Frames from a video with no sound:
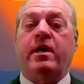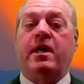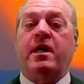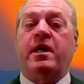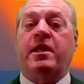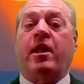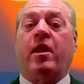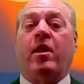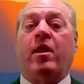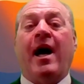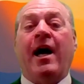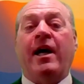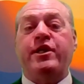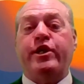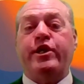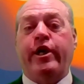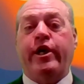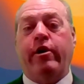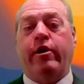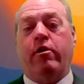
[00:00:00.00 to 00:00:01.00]
In the
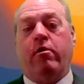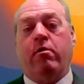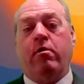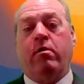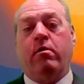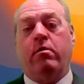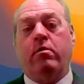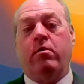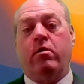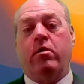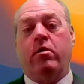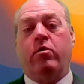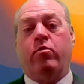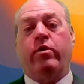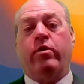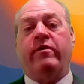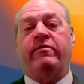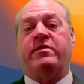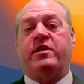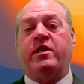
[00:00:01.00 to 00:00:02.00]
last year,
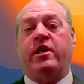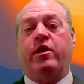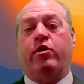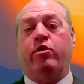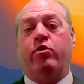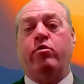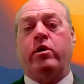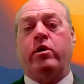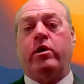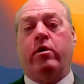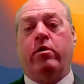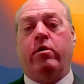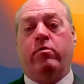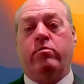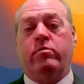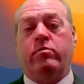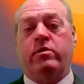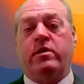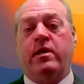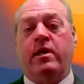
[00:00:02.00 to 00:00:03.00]
we have seen
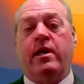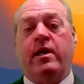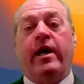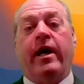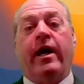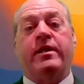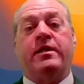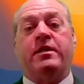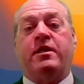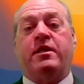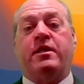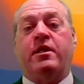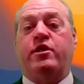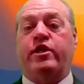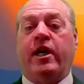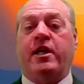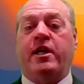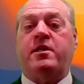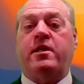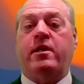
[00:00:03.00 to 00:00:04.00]
codes and
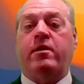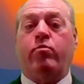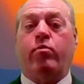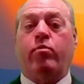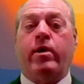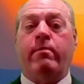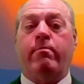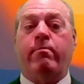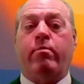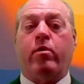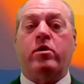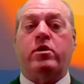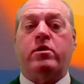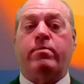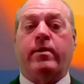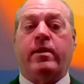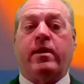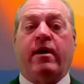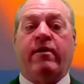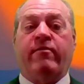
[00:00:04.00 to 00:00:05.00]
suggested
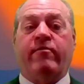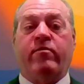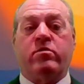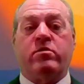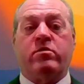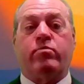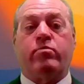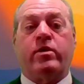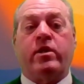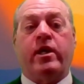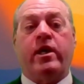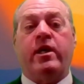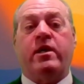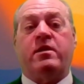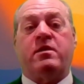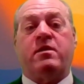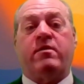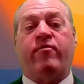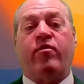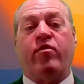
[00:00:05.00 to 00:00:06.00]
reimbursement levels
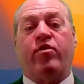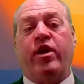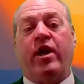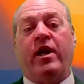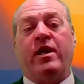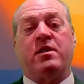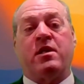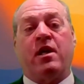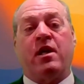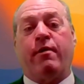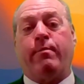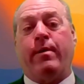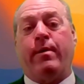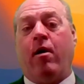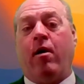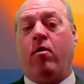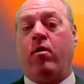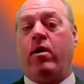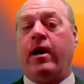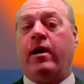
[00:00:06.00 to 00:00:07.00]
released for things like
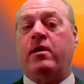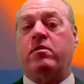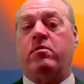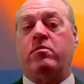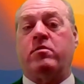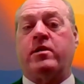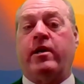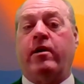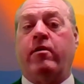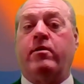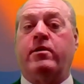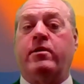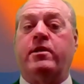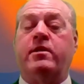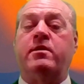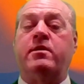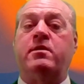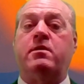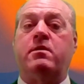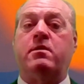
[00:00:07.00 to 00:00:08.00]
powered
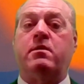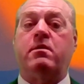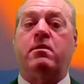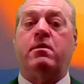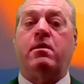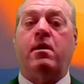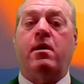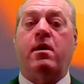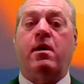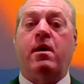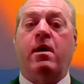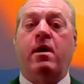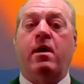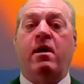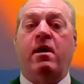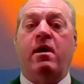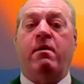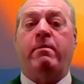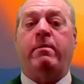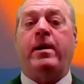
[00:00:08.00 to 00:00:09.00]
exoskeletons,
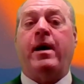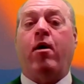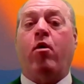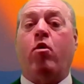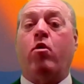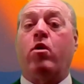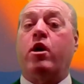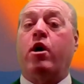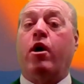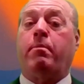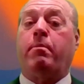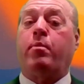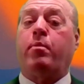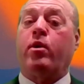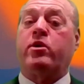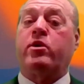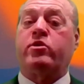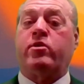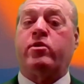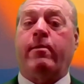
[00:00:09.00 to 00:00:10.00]
powered
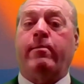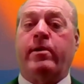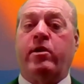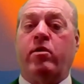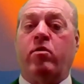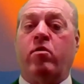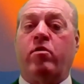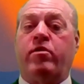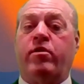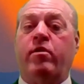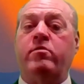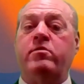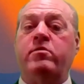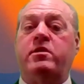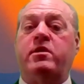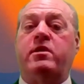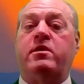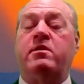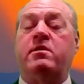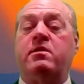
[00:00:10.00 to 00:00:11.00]
upper extremity
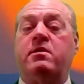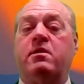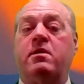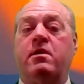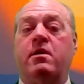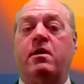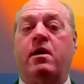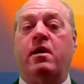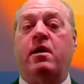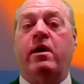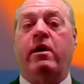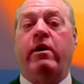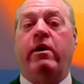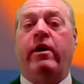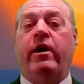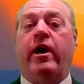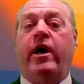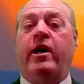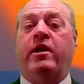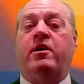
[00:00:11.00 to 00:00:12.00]
orthoses,
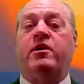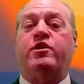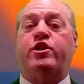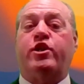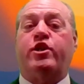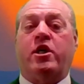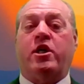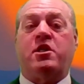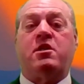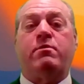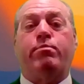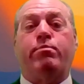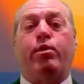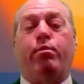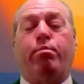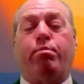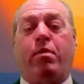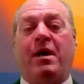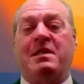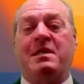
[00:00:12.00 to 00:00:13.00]
and
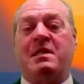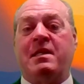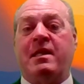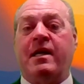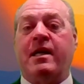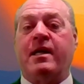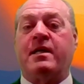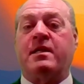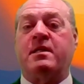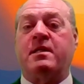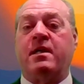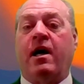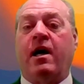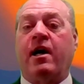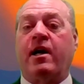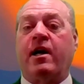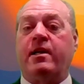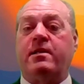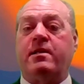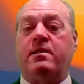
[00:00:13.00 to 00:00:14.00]
adjustable prosthetic
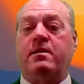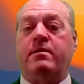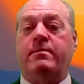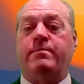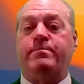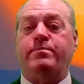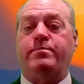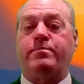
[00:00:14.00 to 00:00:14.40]
sockets.